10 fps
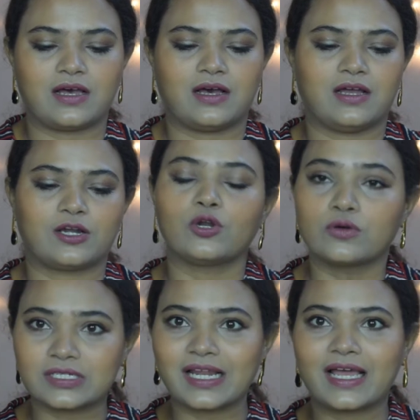It
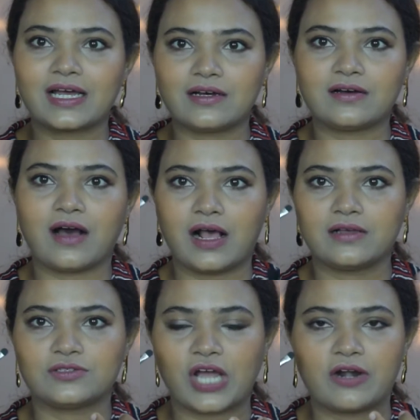looks like a
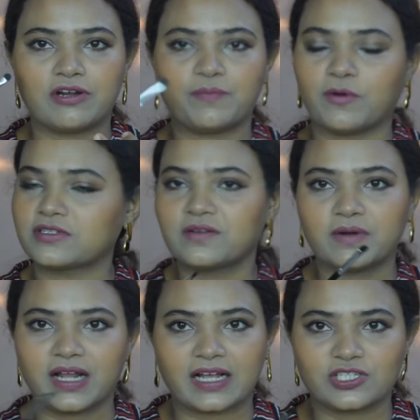shadow depositor,
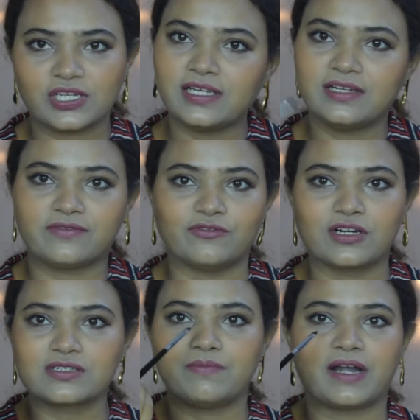but actually it
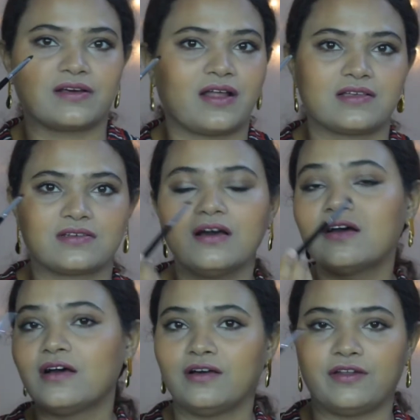works better as a
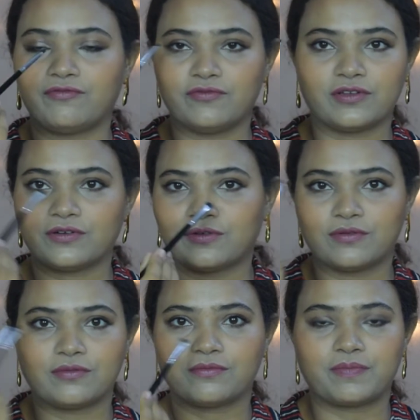
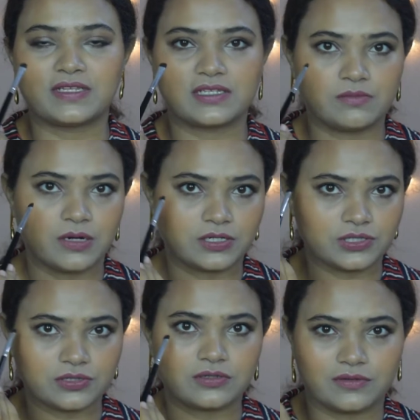pencil brush,
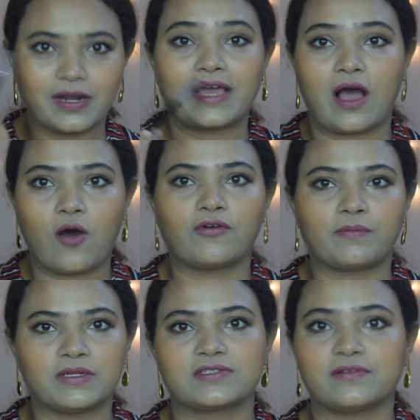like how a
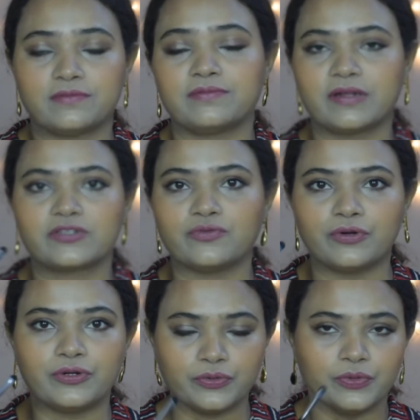pencil brush
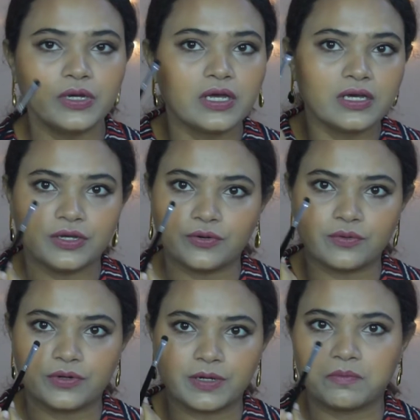would do, do
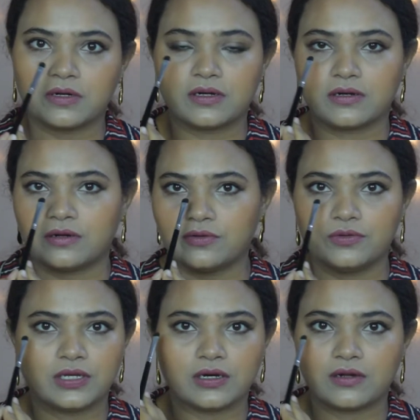
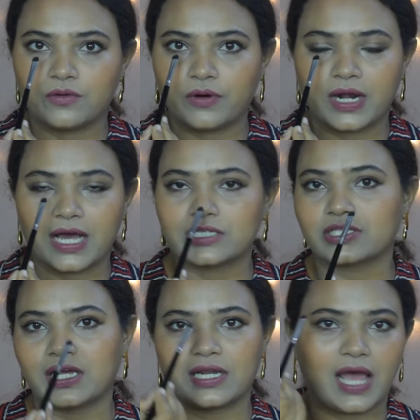the lower lash
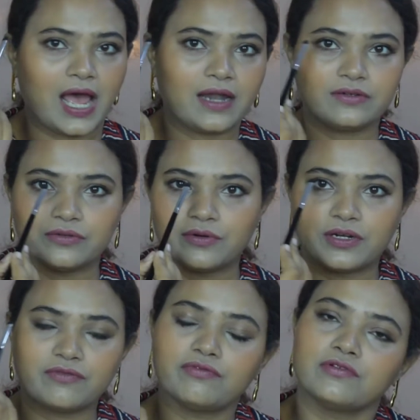line and
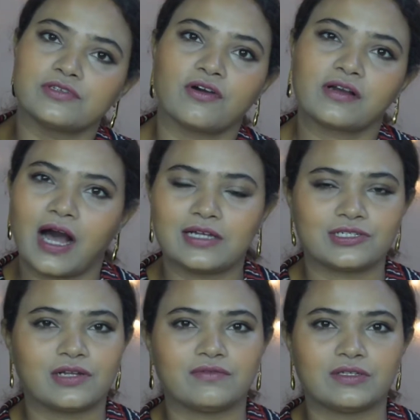diffuse your
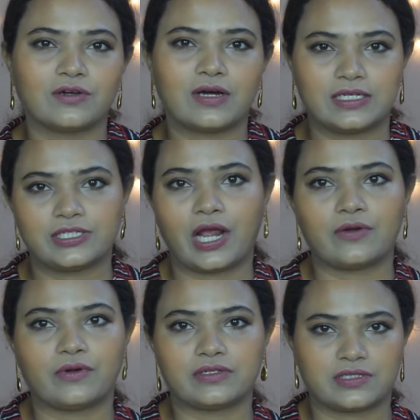kajal with your
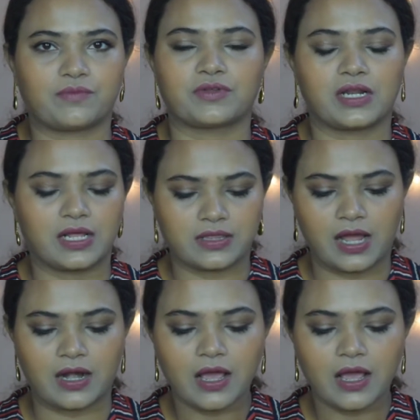eyeshadow and something like that.